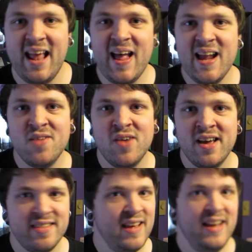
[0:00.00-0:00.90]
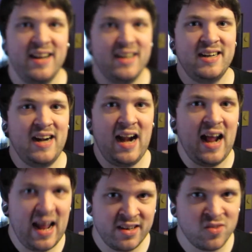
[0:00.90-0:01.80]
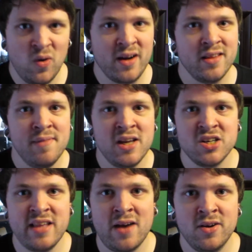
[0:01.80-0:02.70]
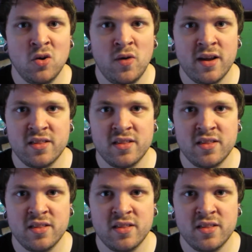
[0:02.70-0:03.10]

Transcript: Anyways, I just wanted to mention that real quick.